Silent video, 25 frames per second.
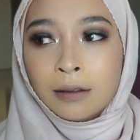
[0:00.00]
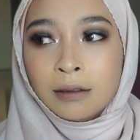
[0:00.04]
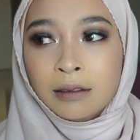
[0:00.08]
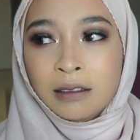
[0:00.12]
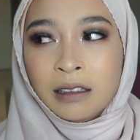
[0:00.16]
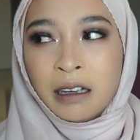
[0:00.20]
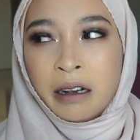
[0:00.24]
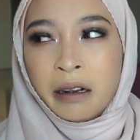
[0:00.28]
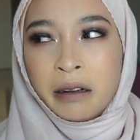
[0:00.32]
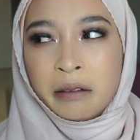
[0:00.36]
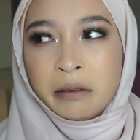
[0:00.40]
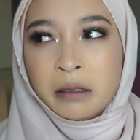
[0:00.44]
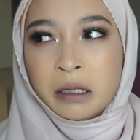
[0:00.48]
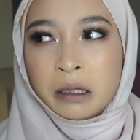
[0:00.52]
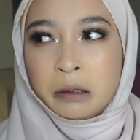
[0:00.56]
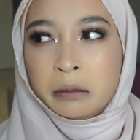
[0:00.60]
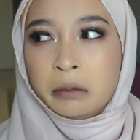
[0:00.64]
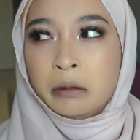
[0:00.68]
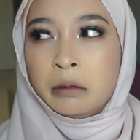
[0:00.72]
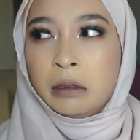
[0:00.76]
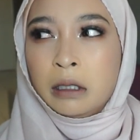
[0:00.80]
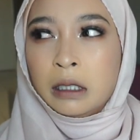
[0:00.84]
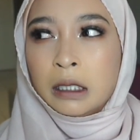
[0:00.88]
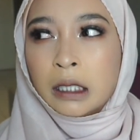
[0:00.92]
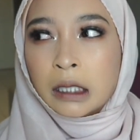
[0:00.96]
Yeah, this
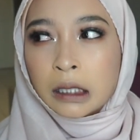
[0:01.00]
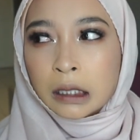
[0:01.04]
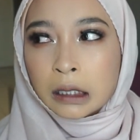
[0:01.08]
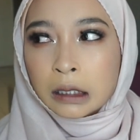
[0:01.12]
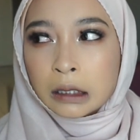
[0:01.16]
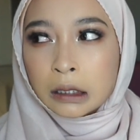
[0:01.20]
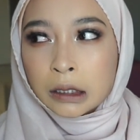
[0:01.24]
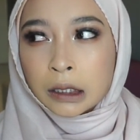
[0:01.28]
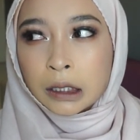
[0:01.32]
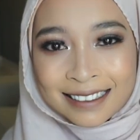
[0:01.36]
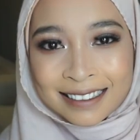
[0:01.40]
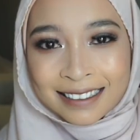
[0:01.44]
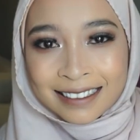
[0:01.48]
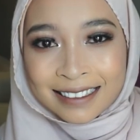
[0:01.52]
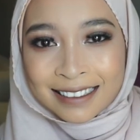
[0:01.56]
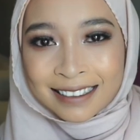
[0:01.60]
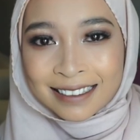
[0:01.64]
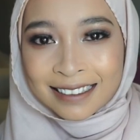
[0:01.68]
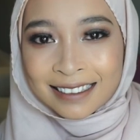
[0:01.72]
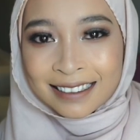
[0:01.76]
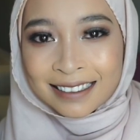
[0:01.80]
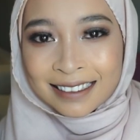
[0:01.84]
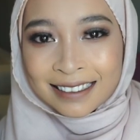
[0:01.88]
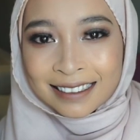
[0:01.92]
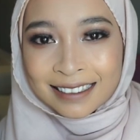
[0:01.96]
book you guys can check.
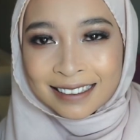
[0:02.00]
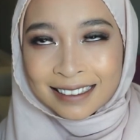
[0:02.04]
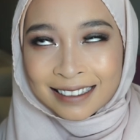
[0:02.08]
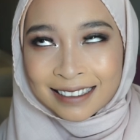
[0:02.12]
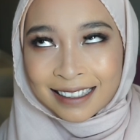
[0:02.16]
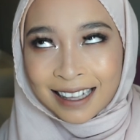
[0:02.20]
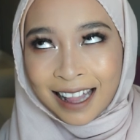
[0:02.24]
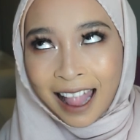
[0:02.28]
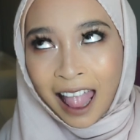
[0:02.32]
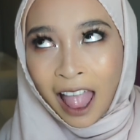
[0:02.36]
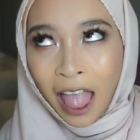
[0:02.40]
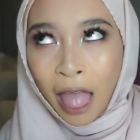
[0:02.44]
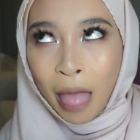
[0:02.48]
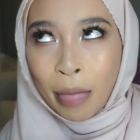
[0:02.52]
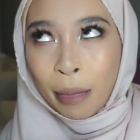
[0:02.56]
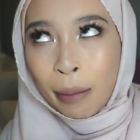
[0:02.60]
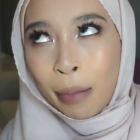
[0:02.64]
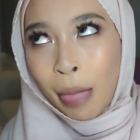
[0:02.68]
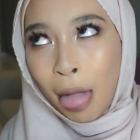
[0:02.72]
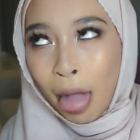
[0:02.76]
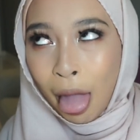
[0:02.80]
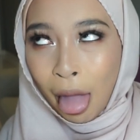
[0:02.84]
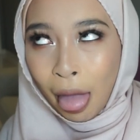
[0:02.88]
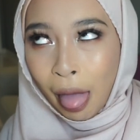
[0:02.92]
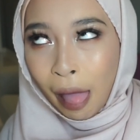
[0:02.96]

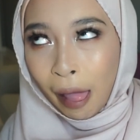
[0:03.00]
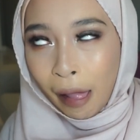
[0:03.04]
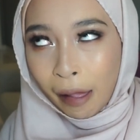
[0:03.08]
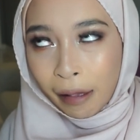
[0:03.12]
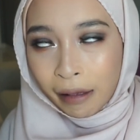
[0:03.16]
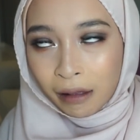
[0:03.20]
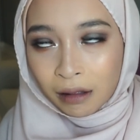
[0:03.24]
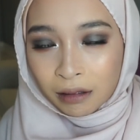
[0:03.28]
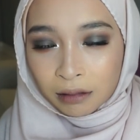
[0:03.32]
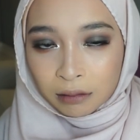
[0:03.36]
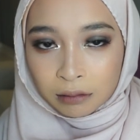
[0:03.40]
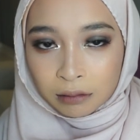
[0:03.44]
Bye.